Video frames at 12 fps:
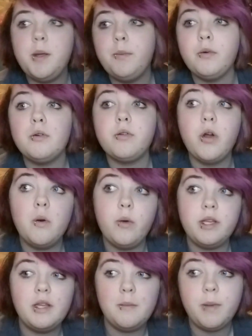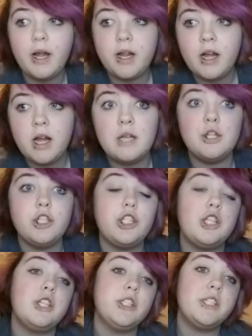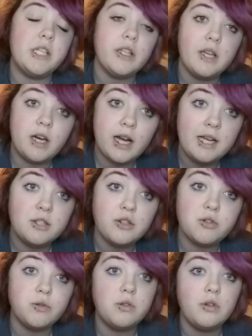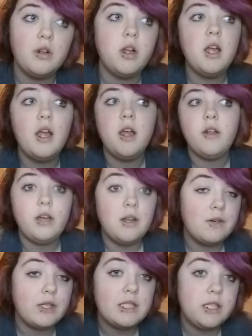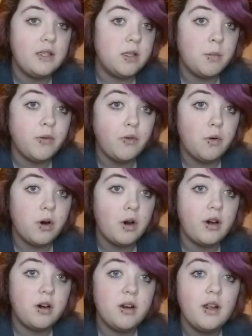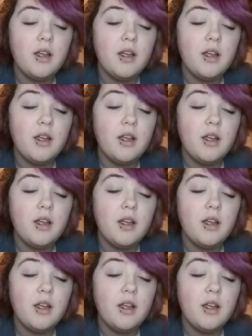people going to my college that are still in high school. Never seen them before.